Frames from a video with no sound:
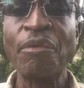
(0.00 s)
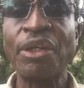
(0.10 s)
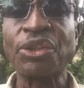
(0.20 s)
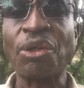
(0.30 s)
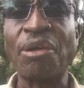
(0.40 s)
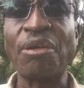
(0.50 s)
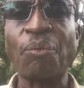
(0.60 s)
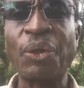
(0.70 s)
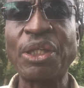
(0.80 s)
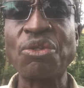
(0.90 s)
So
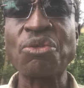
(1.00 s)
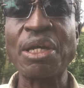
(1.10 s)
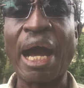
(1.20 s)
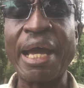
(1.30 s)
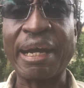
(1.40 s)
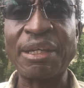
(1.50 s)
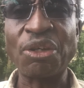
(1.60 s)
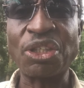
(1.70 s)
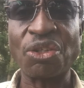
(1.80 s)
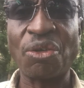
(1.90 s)
I
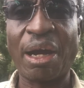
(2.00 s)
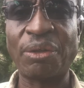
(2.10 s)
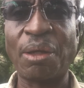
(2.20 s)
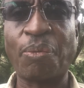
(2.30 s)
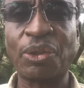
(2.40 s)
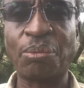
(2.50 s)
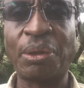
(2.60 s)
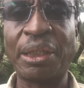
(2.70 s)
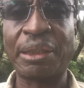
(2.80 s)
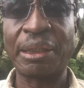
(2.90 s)
cannot rule out the
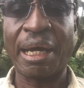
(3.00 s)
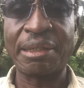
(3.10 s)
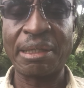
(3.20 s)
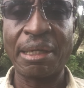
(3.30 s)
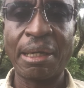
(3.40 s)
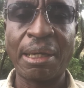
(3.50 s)
possibility that